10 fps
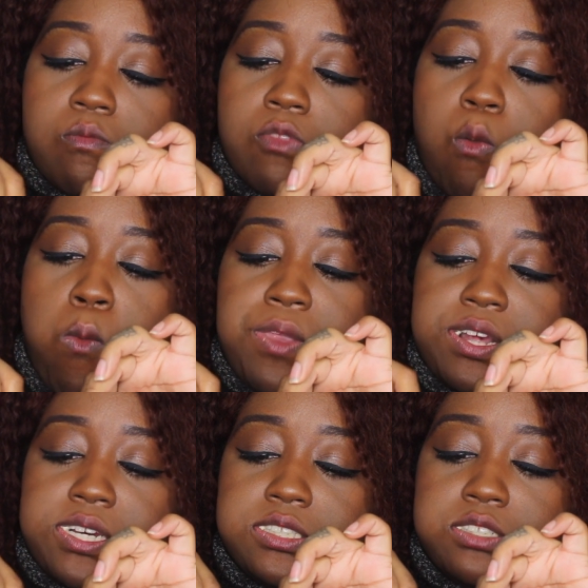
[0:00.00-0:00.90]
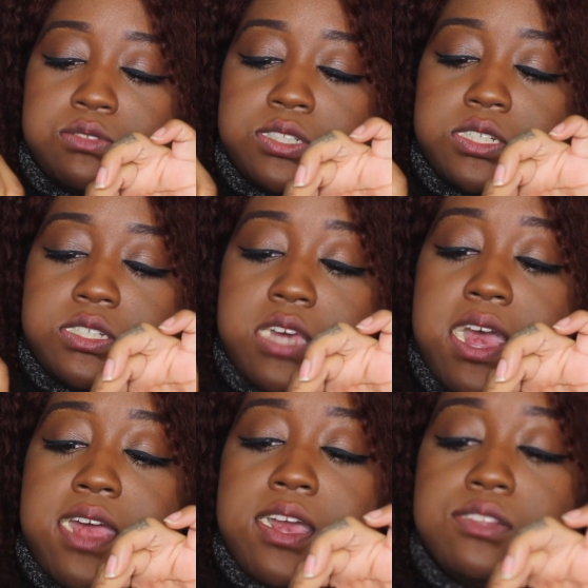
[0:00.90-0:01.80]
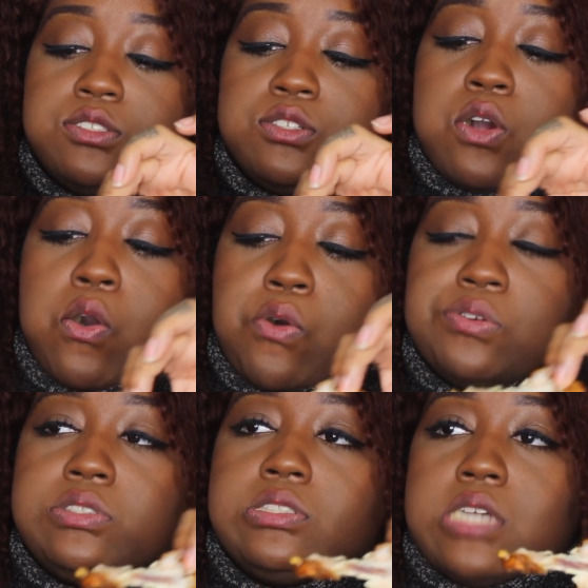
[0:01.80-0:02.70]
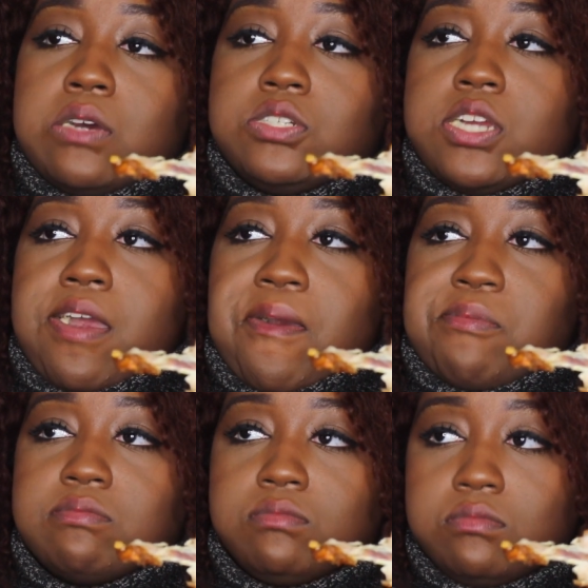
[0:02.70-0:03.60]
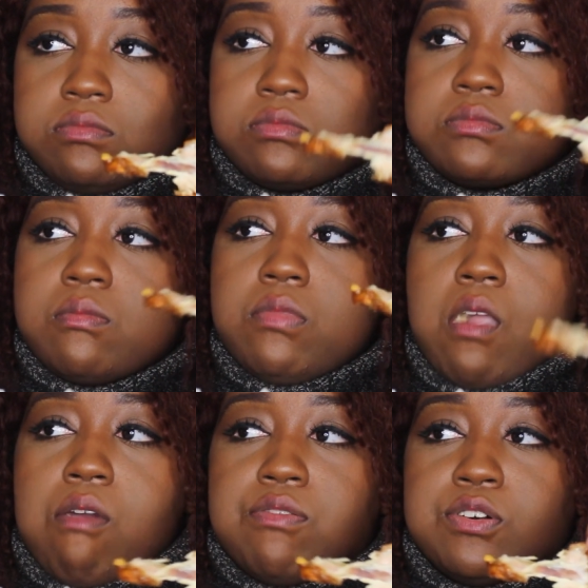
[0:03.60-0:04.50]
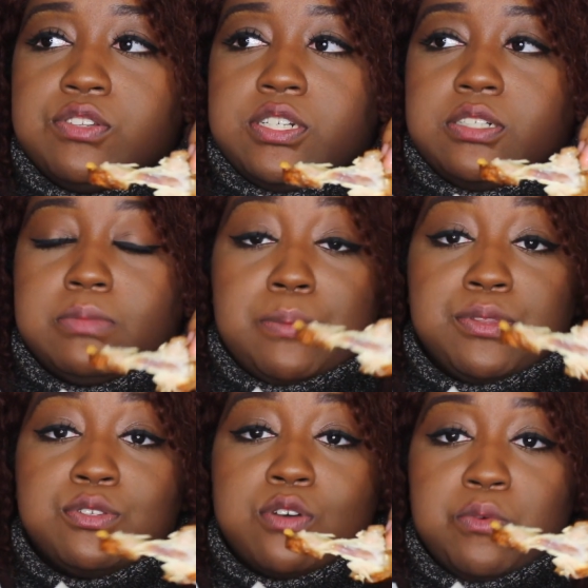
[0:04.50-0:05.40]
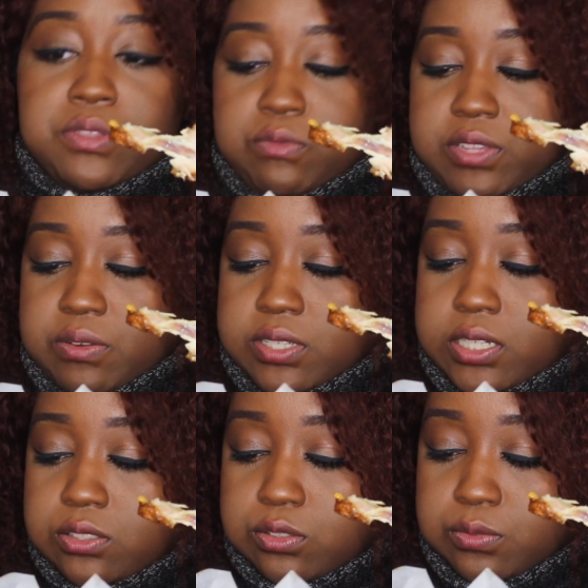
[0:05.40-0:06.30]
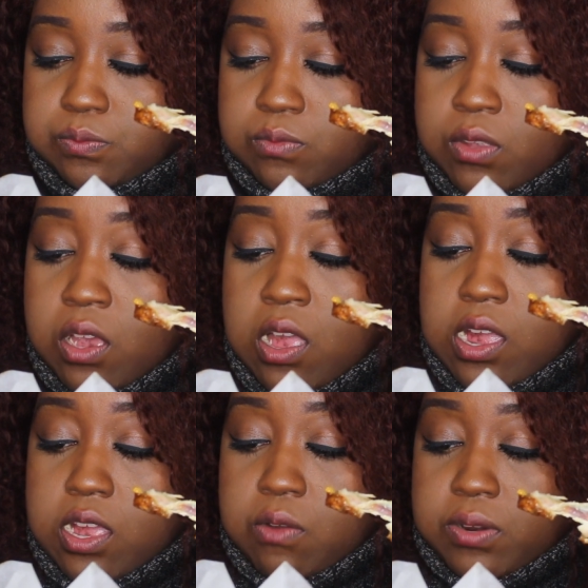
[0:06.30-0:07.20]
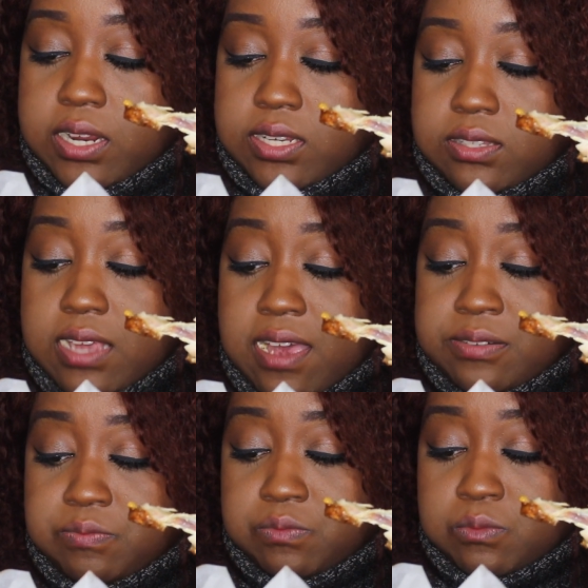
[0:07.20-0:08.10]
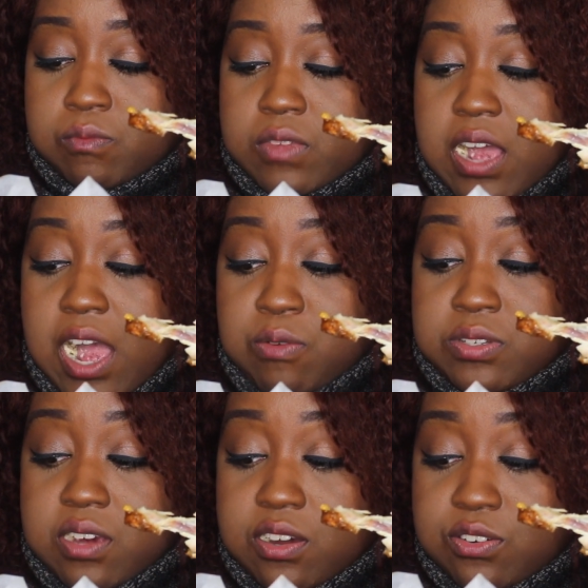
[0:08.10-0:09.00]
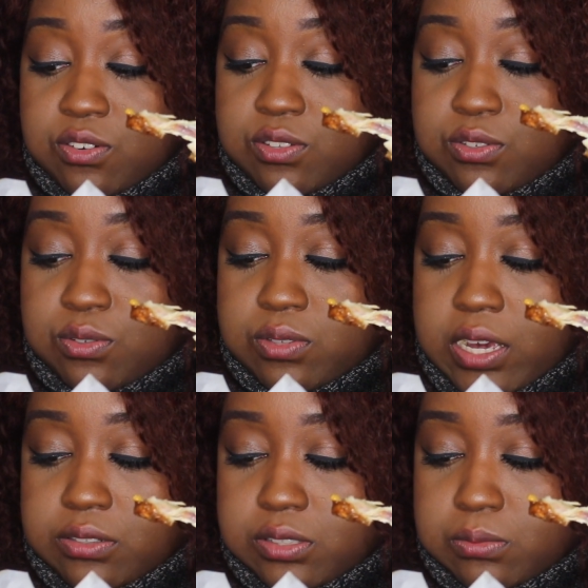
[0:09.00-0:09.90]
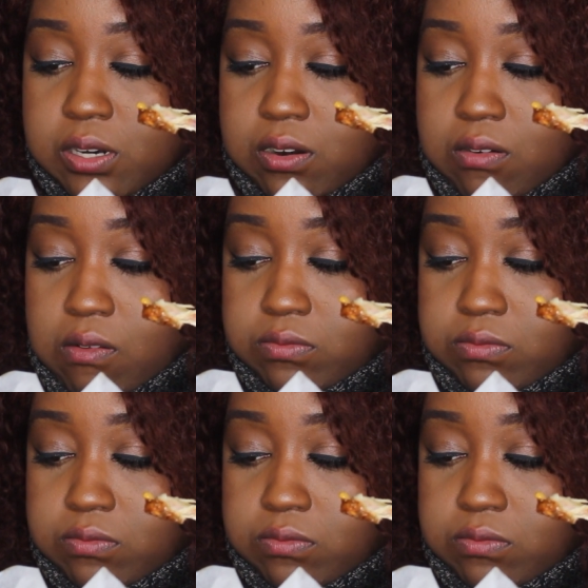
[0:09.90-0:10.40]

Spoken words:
When I got the really good, I had got the gold sound check for their Map of the Soul one, the one that was canceled, and when I did that, I was under the 2,000 mark.